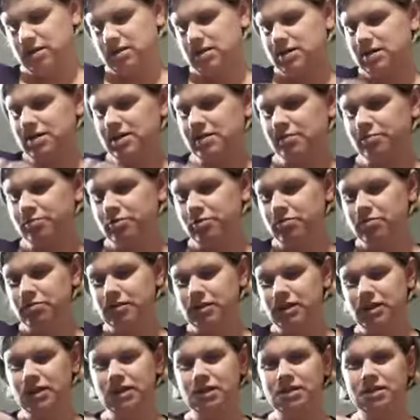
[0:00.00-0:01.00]
And that's
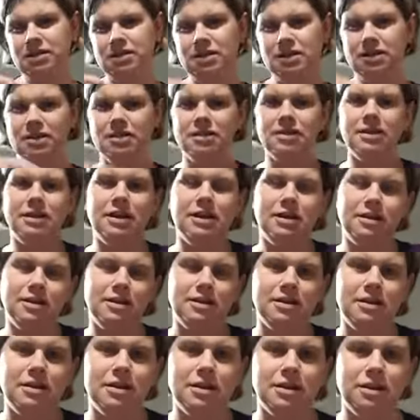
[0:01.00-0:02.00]
probably the end,
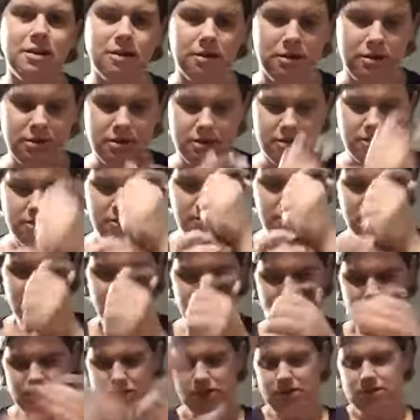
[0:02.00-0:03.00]
there you go.
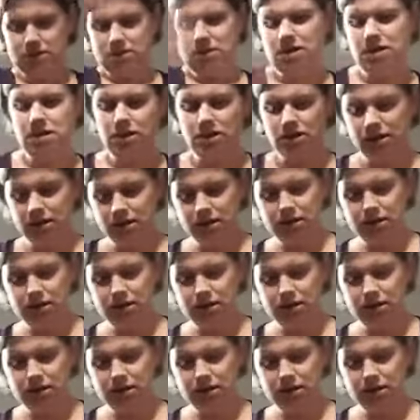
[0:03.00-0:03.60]
So